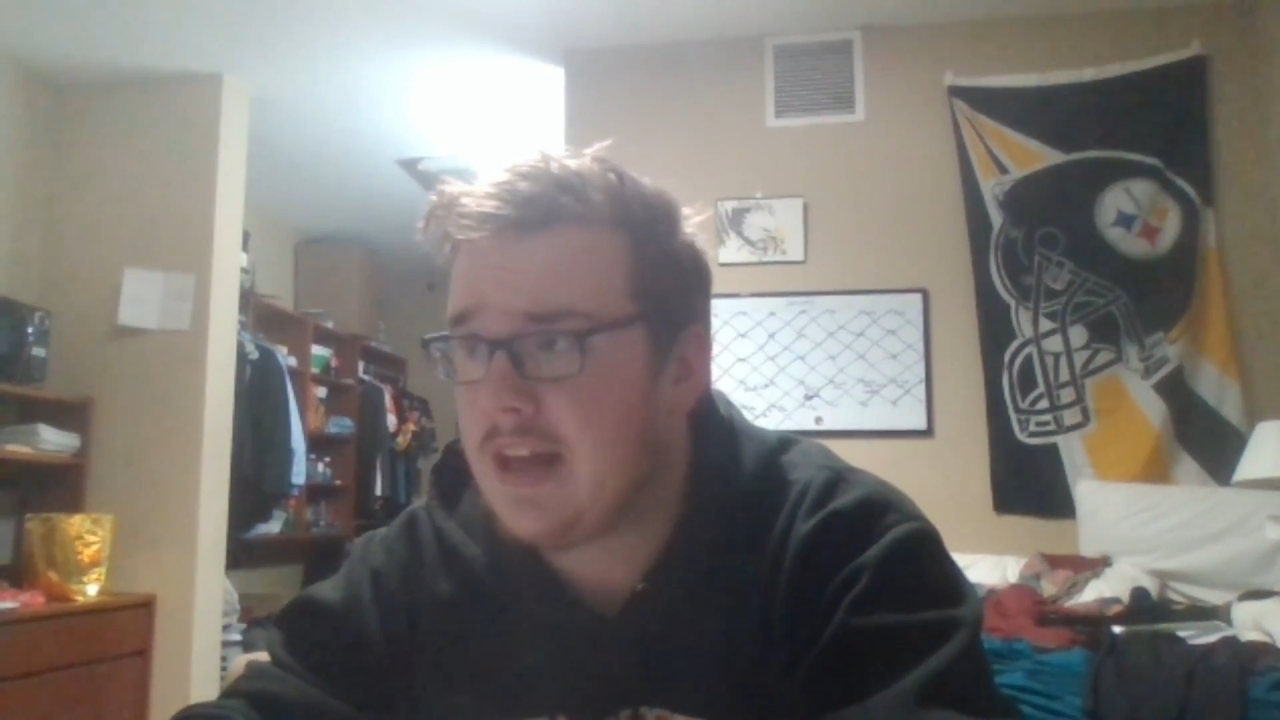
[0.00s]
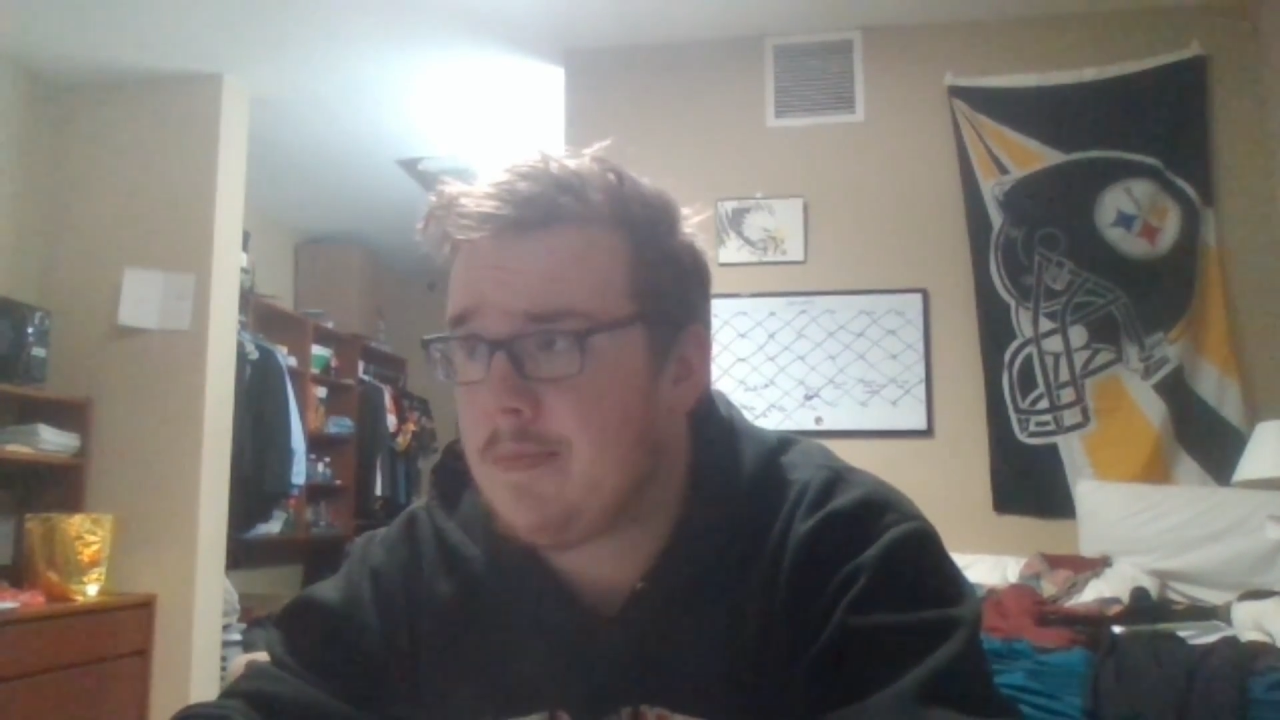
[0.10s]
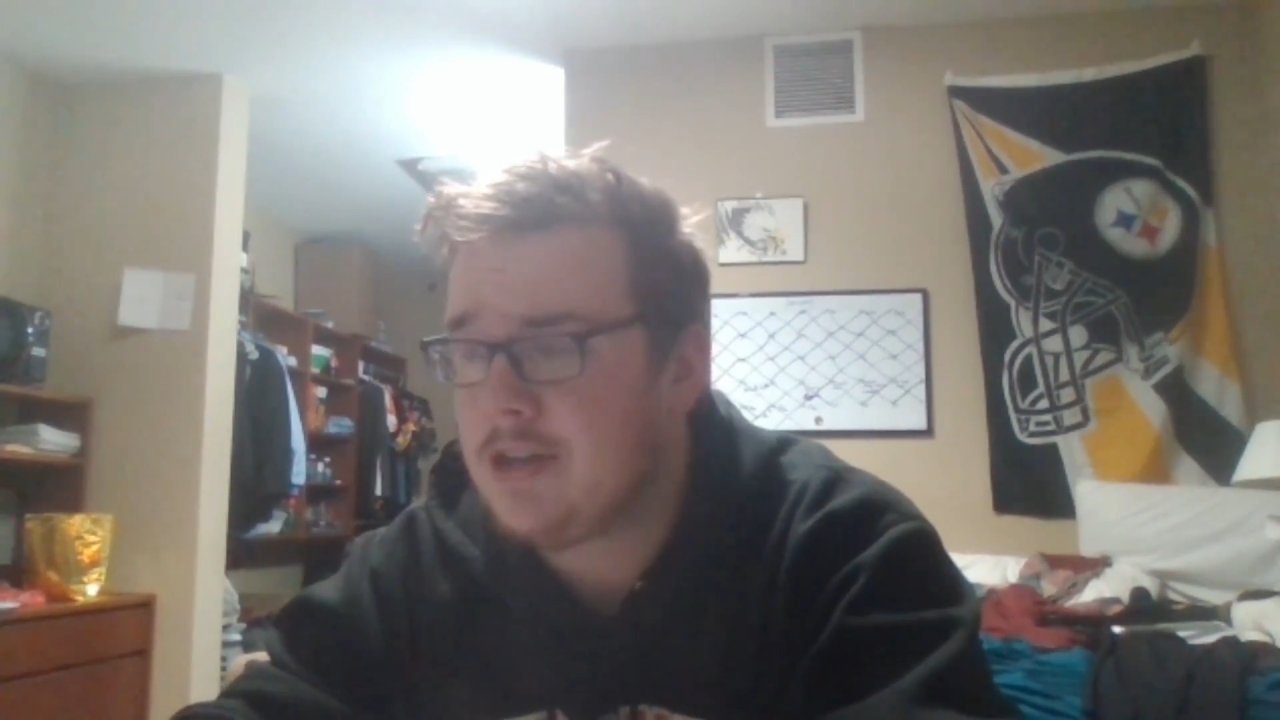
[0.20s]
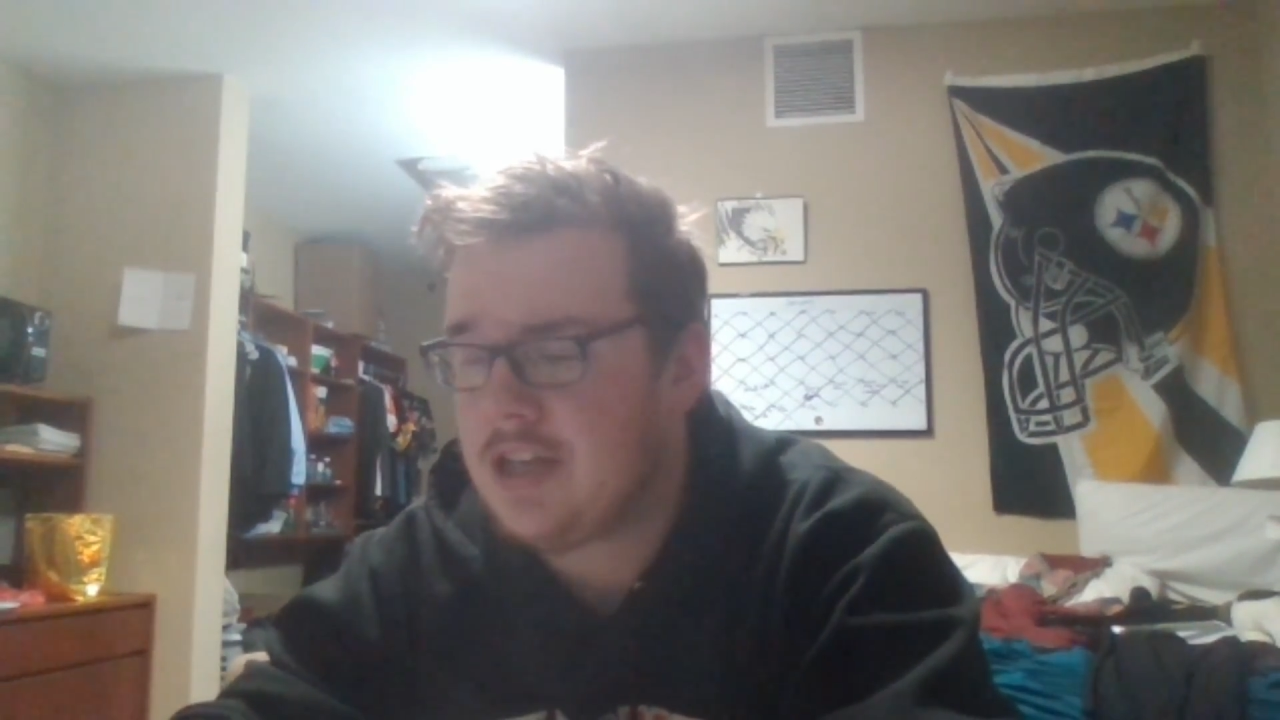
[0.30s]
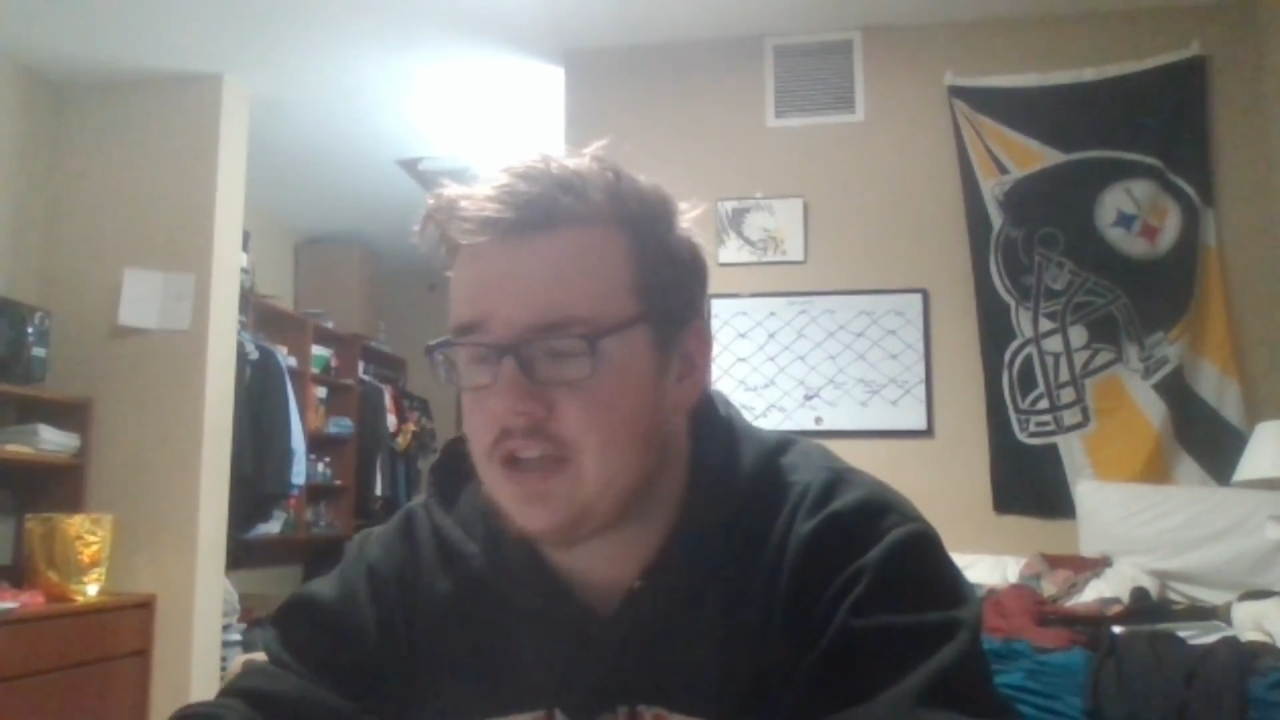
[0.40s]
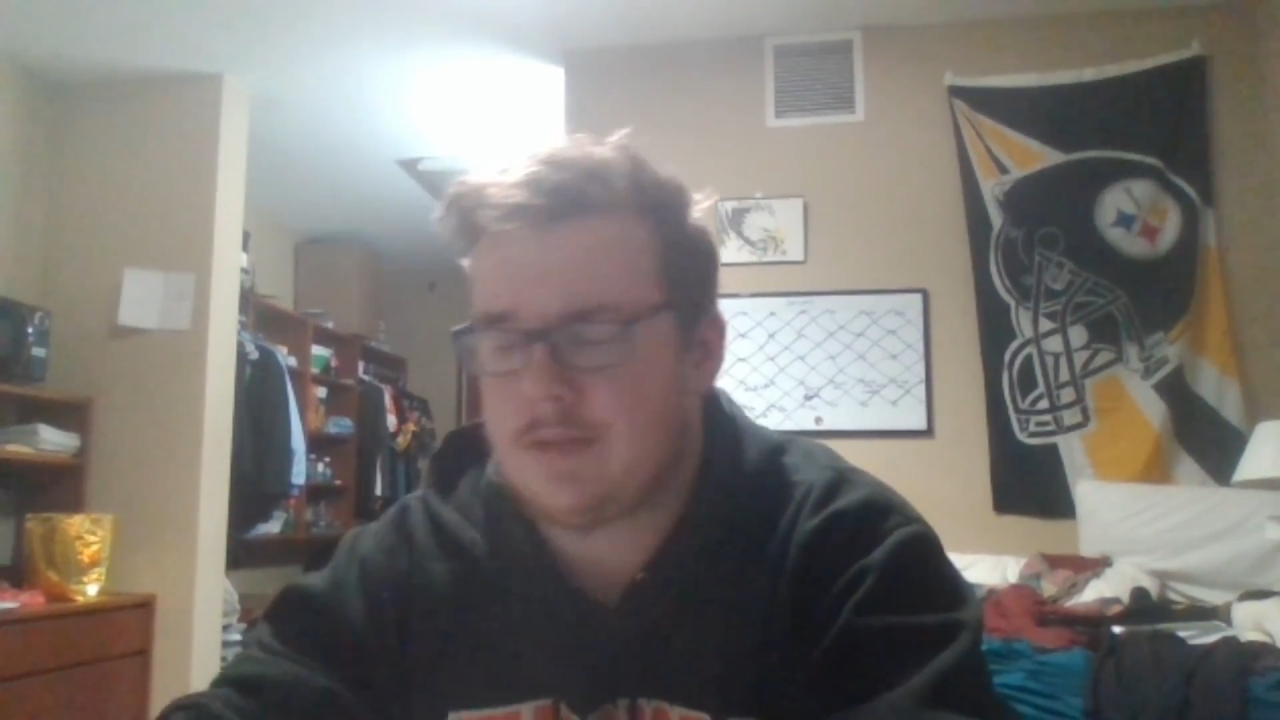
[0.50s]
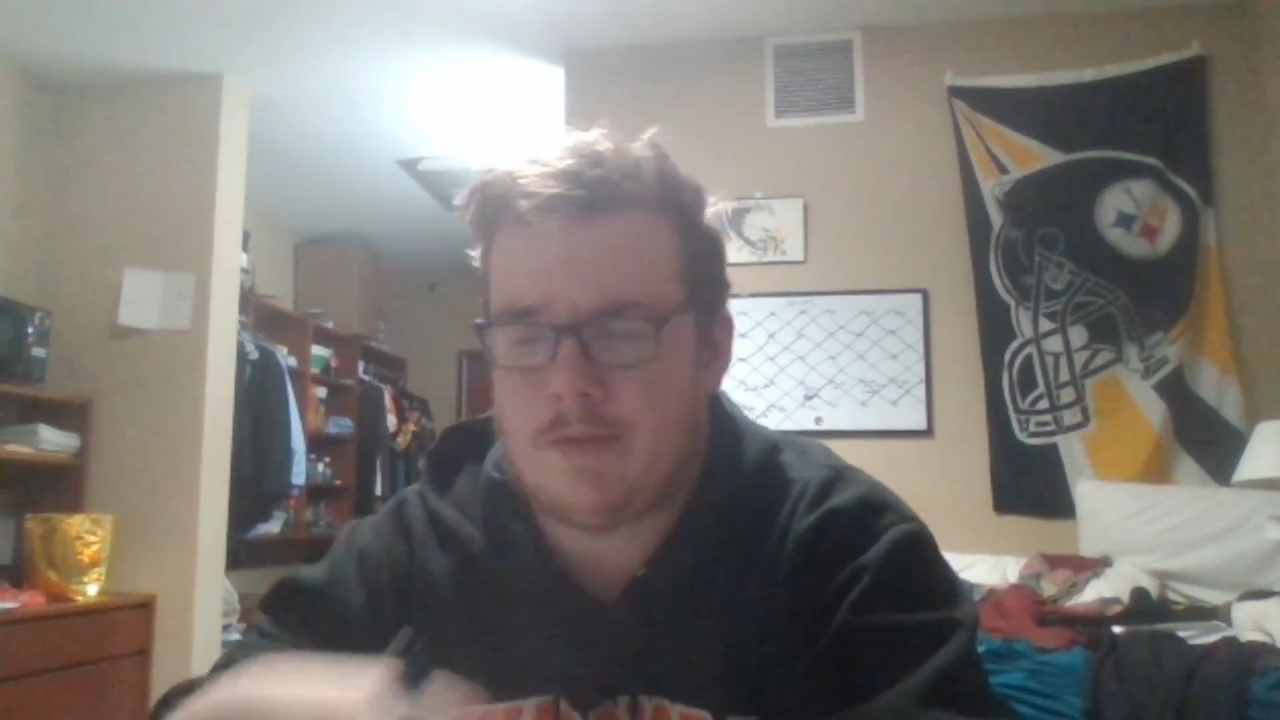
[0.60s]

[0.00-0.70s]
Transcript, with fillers: that much else.